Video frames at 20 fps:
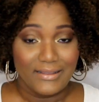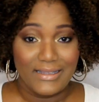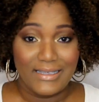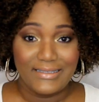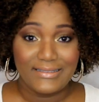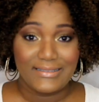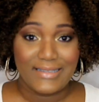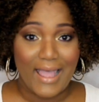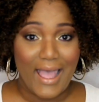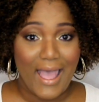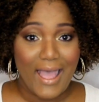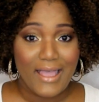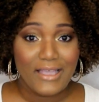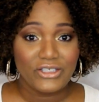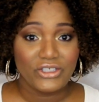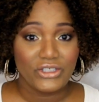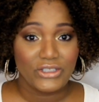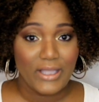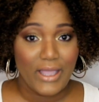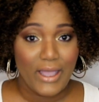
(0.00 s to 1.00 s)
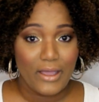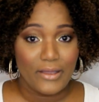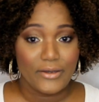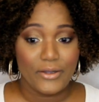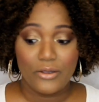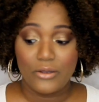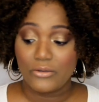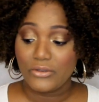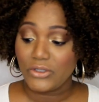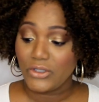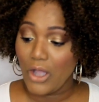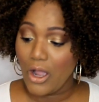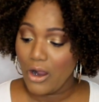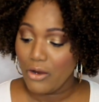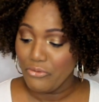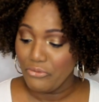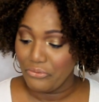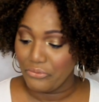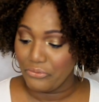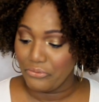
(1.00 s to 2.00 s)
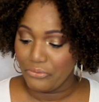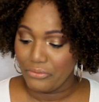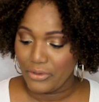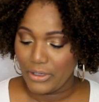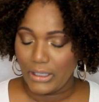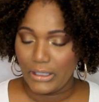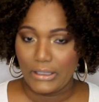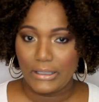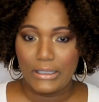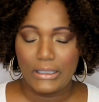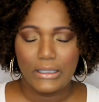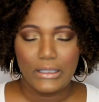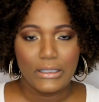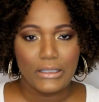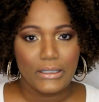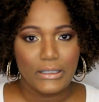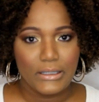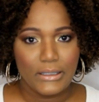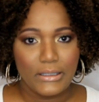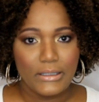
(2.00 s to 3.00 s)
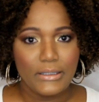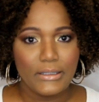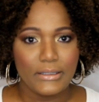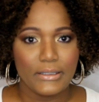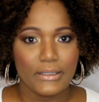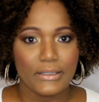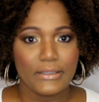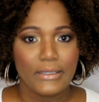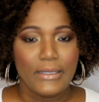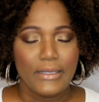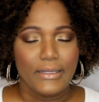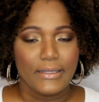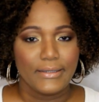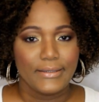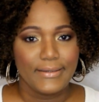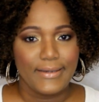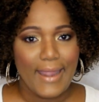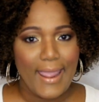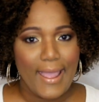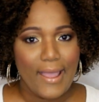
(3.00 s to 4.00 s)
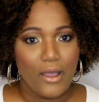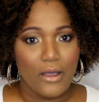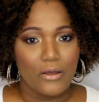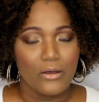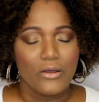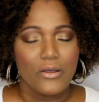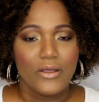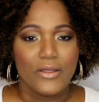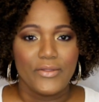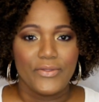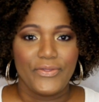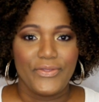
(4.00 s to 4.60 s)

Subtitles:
These eyeshadows are really good. Now,